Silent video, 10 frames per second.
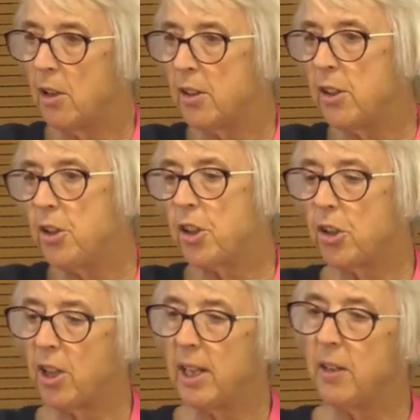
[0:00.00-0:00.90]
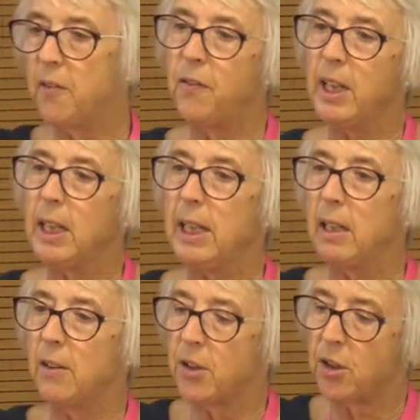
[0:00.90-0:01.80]
This is just trying to fill
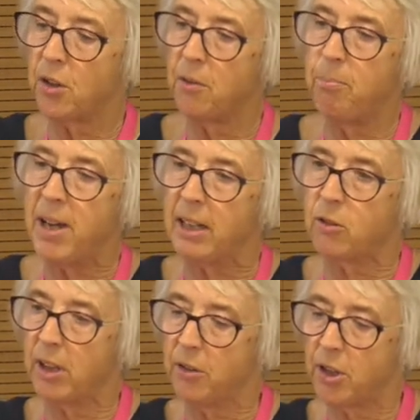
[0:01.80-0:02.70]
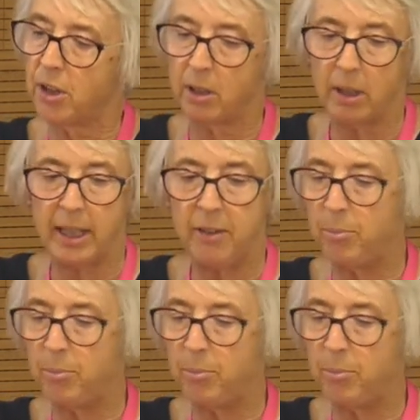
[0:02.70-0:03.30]
in the sort of background to her life